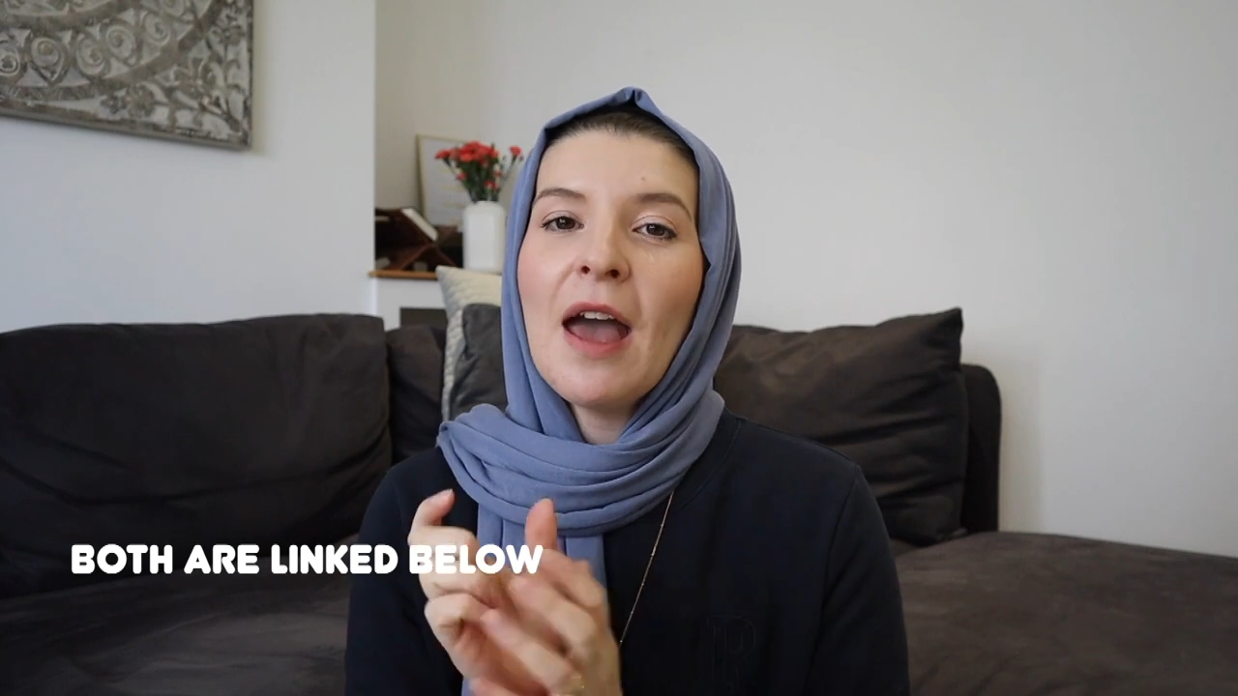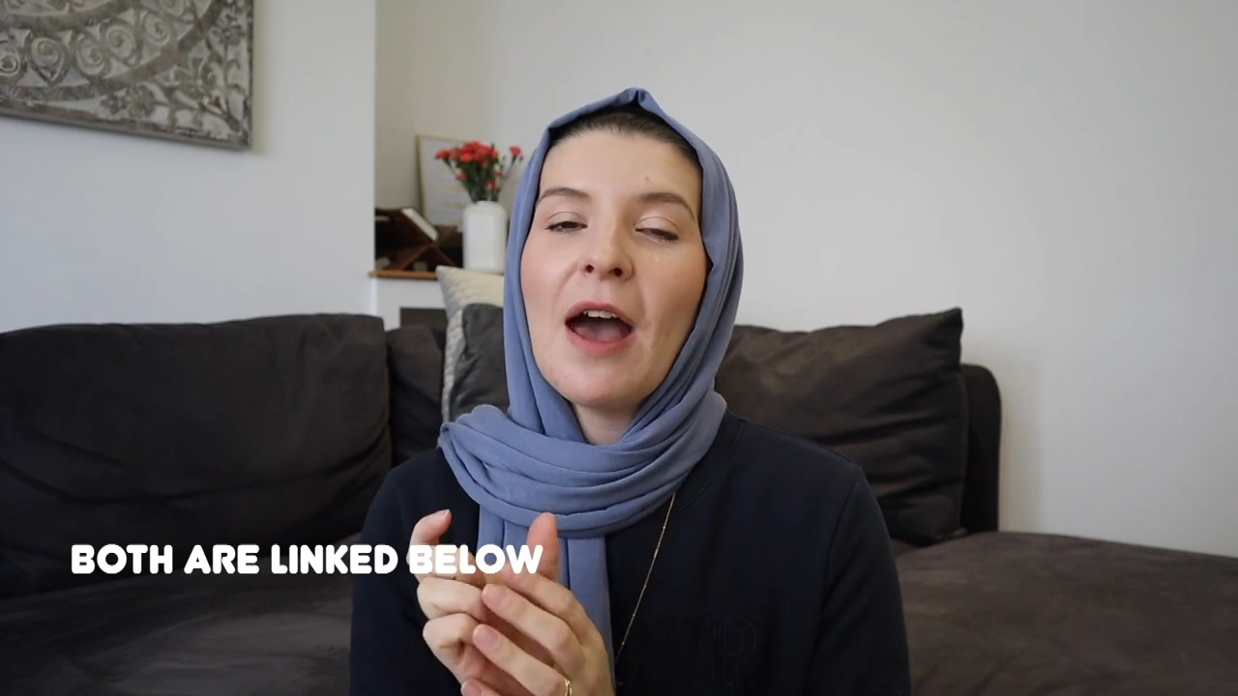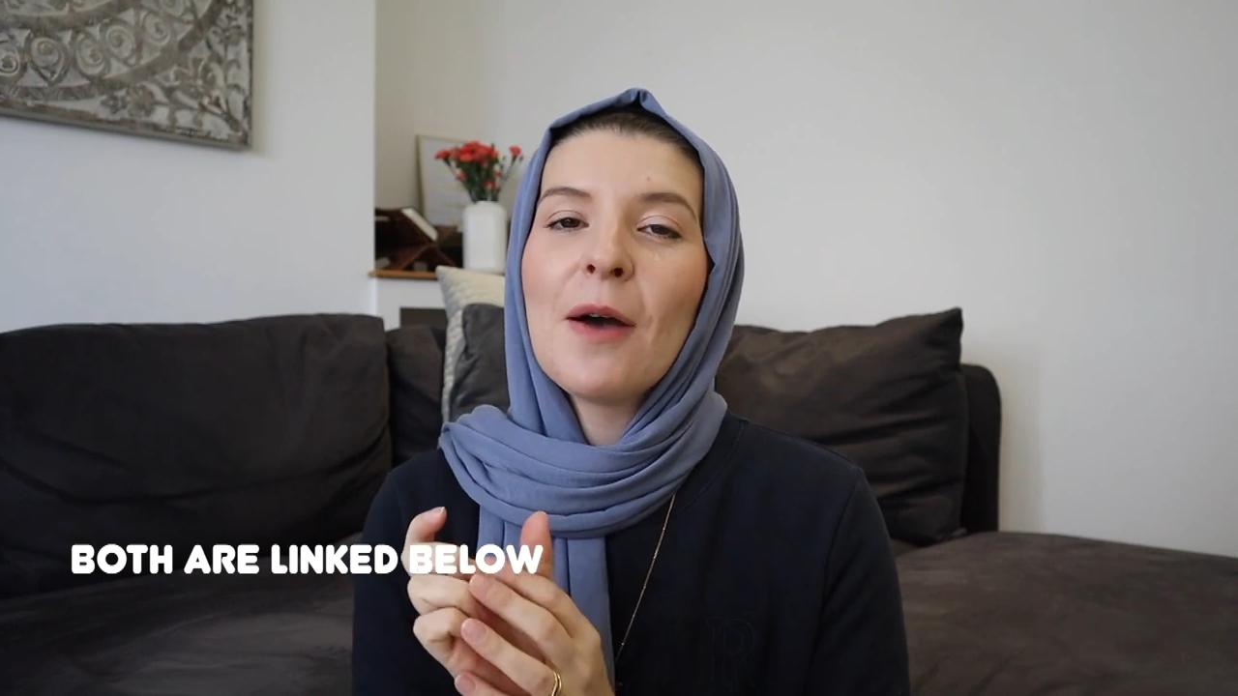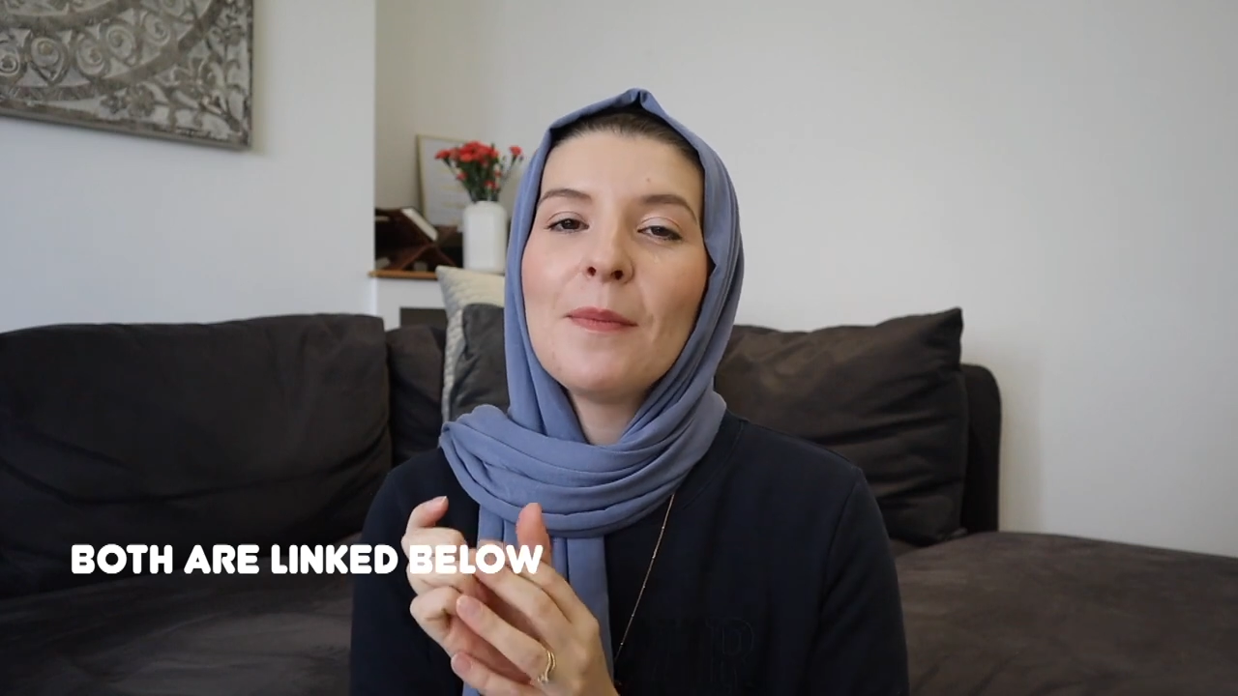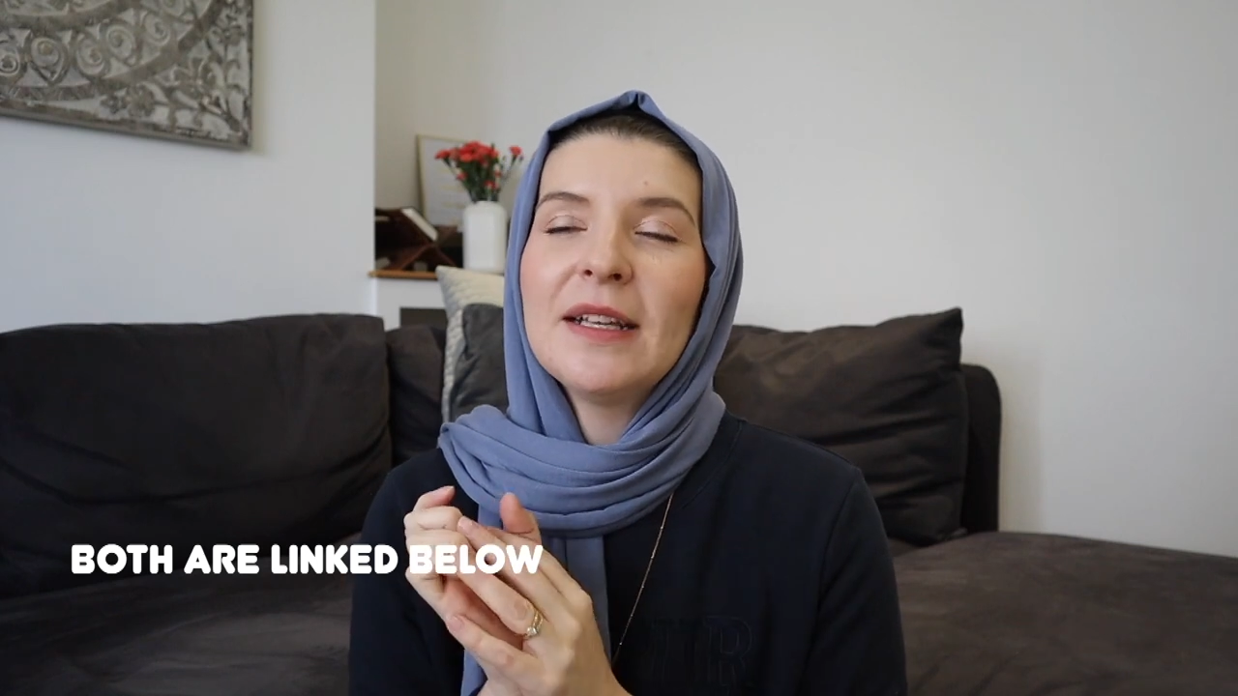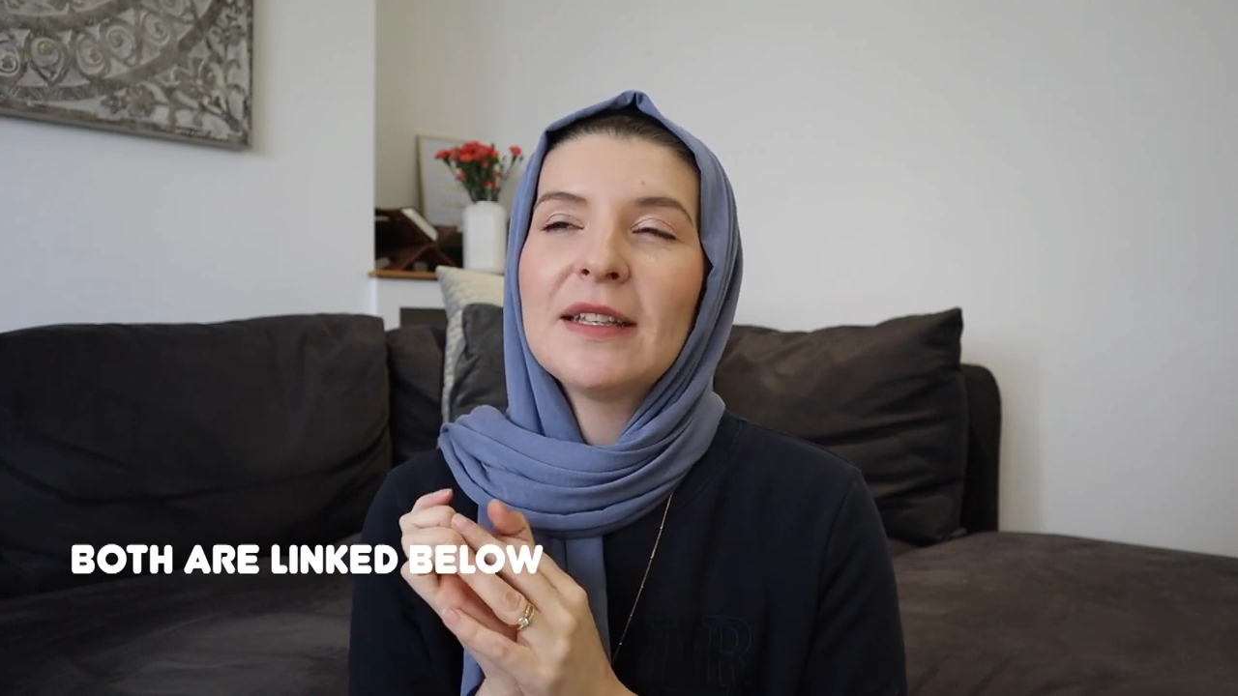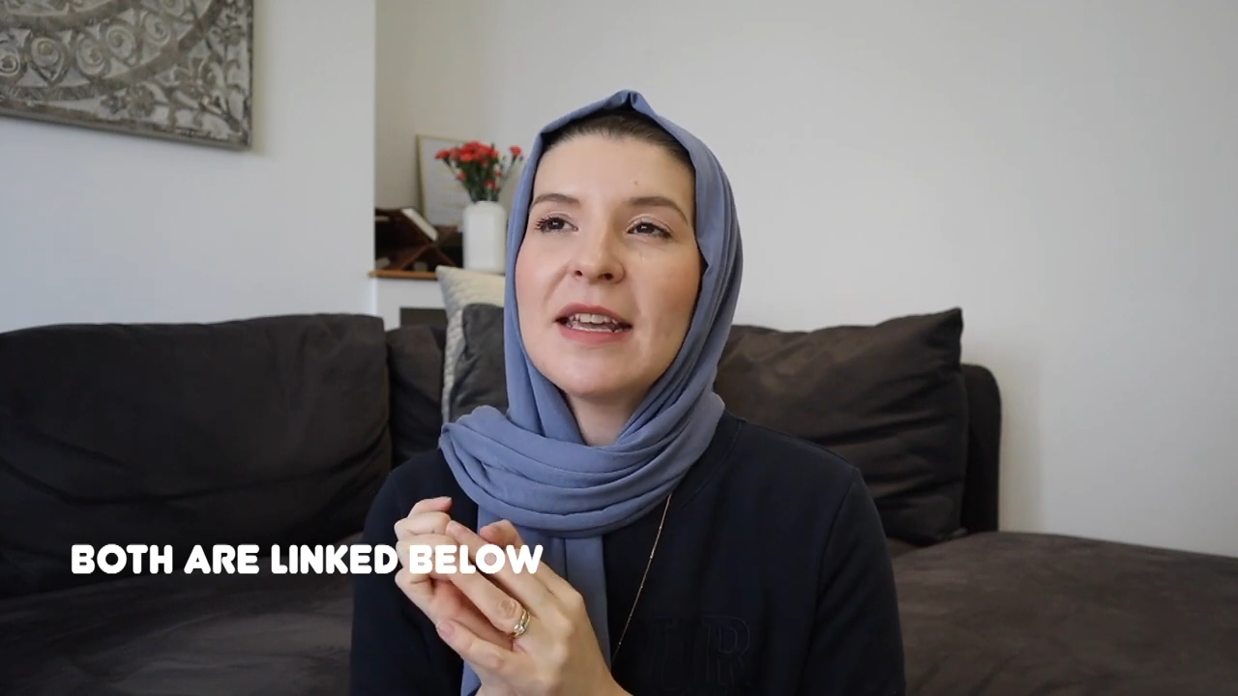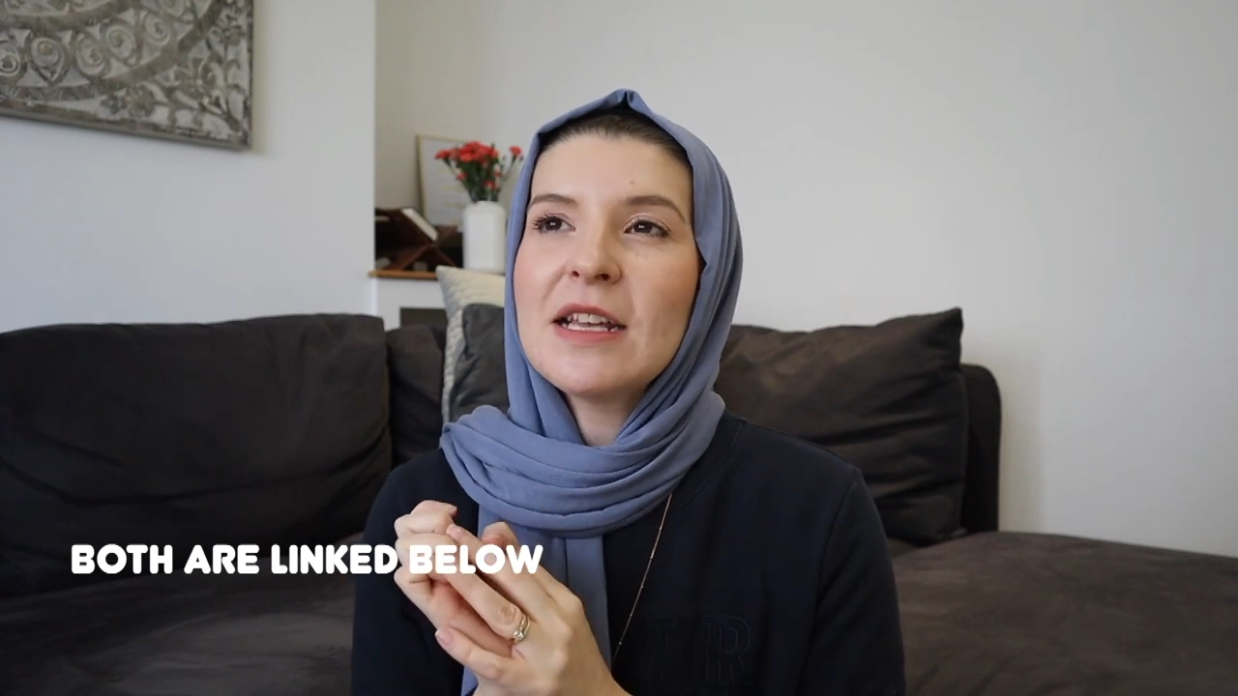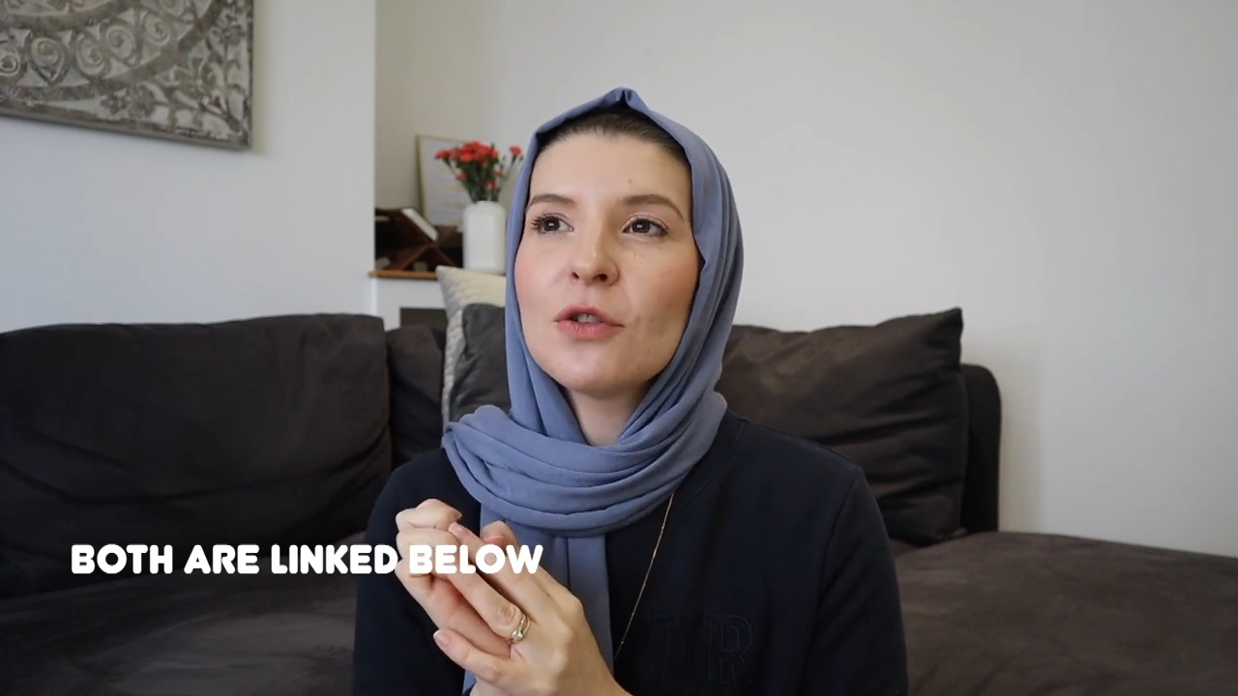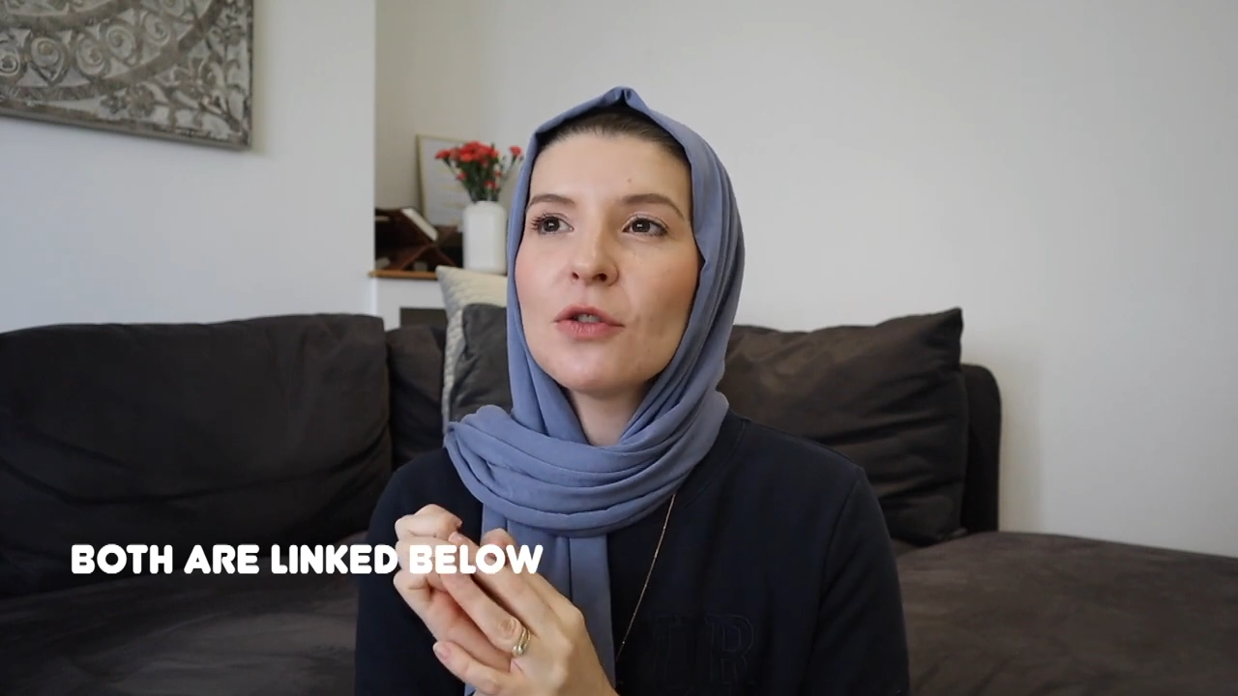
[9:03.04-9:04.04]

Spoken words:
I think it's